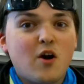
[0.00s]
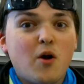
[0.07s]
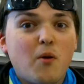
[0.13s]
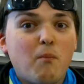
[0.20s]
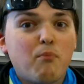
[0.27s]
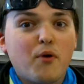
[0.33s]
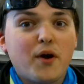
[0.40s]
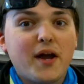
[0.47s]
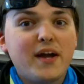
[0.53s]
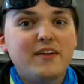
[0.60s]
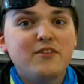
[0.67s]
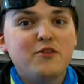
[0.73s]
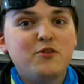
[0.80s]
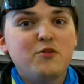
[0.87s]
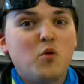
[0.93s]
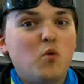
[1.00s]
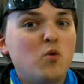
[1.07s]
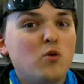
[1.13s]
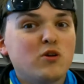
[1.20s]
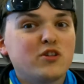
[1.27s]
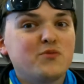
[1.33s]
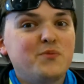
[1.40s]
our brand new
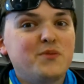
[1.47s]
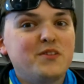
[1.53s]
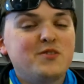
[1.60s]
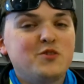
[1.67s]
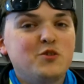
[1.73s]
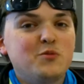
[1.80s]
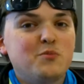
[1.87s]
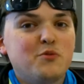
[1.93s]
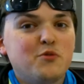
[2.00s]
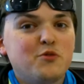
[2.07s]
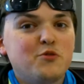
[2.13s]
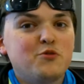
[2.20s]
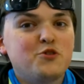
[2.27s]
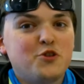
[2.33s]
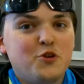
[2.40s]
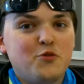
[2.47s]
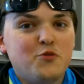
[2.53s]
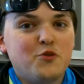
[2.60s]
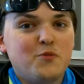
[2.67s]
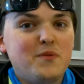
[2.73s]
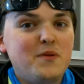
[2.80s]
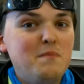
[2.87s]
Ourisman Subaru
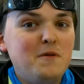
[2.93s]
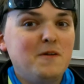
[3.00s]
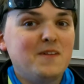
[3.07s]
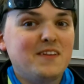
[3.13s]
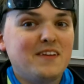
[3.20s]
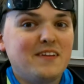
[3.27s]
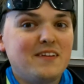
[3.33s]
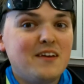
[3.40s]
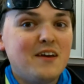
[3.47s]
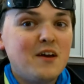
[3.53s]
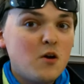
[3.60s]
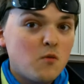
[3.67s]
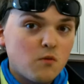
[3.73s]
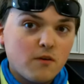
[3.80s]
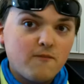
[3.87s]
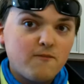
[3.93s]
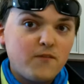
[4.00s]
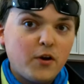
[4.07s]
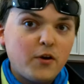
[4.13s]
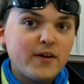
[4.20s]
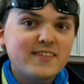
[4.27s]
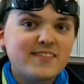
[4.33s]
showroom and building. We're
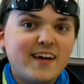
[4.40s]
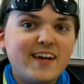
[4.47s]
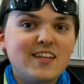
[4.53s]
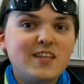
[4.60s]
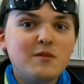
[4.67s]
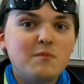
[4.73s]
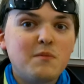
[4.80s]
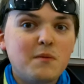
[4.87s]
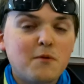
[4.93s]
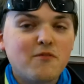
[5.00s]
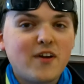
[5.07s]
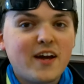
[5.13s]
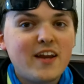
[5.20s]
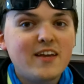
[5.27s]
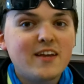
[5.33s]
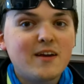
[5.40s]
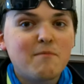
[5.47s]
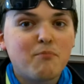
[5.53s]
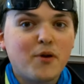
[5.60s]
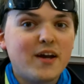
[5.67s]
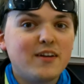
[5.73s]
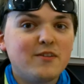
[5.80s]
very excited to be providing a
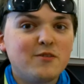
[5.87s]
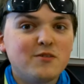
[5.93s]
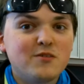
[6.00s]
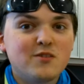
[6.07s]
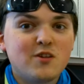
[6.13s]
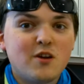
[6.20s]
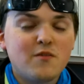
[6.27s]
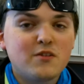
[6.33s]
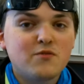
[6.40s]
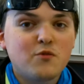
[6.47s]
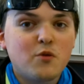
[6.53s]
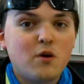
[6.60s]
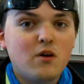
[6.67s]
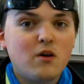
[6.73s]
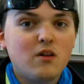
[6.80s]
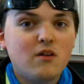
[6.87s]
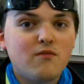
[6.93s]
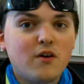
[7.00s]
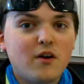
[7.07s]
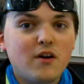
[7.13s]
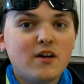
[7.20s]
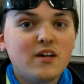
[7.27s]
brand new service for all
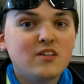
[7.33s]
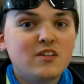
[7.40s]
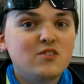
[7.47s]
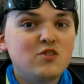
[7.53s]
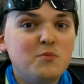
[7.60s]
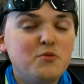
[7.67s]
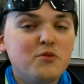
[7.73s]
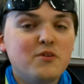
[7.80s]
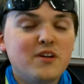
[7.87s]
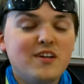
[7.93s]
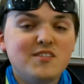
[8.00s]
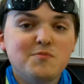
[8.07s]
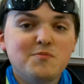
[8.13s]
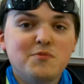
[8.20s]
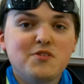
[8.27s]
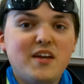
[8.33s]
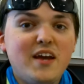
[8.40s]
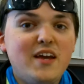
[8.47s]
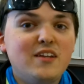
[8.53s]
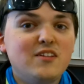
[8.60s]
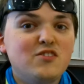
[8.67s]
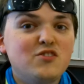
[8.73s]
of our Subaru customers
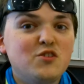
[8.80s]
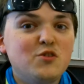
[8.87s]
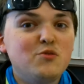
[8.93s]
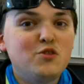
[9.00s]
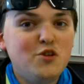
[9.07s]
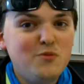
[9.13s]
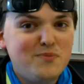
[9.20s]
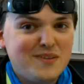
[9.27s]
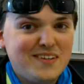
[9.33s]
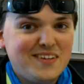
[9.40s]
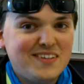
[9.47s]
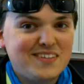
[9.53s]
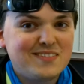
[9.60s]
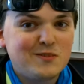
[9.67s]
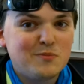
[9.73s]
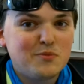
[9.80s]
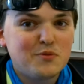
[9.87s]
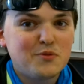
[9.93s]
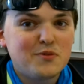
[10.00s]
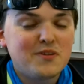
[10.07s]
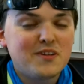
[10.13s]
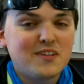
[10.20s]
and soon to be
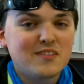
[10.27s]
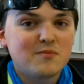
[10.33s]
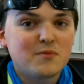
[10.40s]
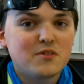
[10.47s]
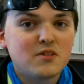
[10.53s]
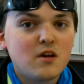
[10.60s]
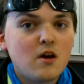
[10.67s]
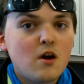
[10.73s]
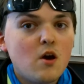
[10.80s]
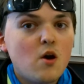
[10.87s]
Subaru customers.